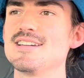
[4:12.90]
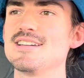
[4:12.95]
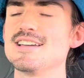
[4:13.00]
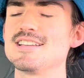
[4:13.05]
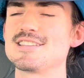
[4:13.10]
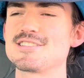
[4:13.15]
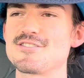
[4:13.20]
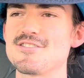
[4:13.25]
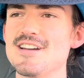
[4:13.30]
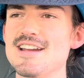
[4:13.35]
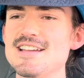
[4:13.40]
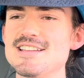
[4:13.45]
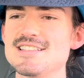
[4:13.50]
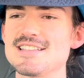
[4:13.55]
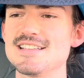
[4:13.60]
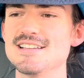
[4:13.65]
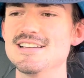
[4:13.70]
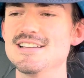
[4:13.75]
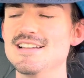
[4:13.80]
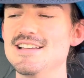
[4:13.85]
it's
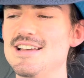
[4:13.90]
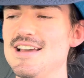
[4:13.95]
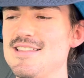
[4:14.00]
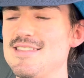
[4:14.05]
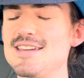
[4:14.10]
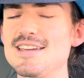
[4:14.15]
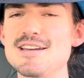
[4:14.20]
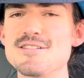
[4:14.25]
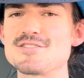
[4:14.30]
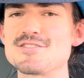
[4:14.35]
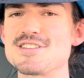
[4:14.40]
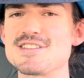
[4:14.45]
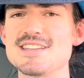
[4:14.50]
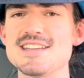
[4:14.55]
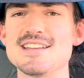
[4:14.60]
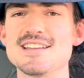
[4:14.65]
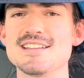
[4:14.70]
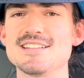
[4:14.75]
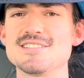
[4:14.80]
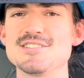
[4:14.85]
crazy. I think I was just
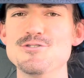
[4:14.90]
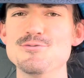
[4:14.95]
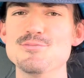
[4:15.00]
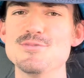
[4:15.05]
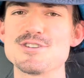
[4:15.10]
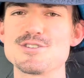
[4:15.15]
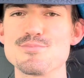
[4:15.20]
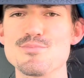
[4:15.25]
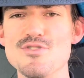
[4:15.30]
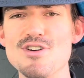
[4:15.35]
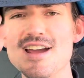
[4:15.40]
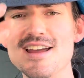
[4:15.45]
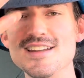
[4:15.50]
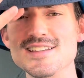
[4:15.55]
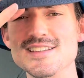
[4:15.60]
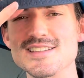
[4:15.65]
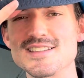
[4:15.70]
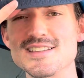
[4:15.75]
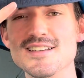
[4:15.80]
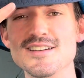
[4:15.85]
eating too much bread
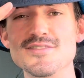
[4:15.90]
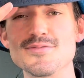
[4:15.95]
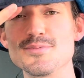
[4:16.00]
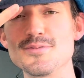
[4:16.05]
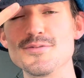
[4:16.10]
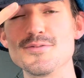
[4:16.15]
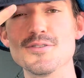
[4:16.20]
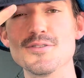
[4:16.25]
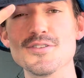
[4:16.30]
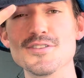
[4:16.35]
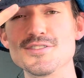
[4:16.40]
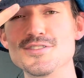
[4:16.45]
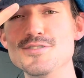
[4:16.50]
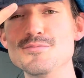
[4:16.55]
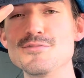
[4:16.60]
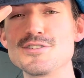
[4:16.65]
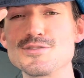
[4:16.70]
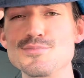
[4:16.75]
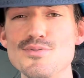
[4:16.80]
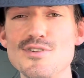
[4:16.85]
and stuff before. Too
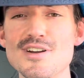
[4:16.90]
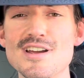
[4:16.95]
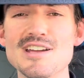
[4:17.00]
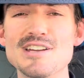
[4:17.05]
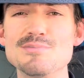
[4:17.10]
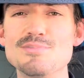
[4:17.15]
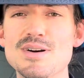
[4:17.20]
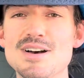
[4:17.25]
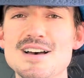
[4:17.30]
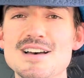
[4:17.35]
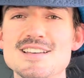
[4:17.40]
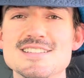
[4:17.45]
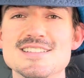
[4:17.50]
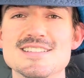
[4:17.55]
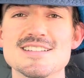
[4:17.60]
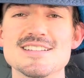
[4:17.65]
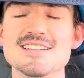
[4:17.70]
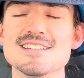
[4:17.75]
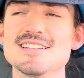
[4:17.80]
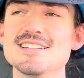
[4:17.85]
much bread,
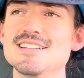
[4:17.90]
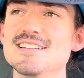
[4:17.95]
pasta,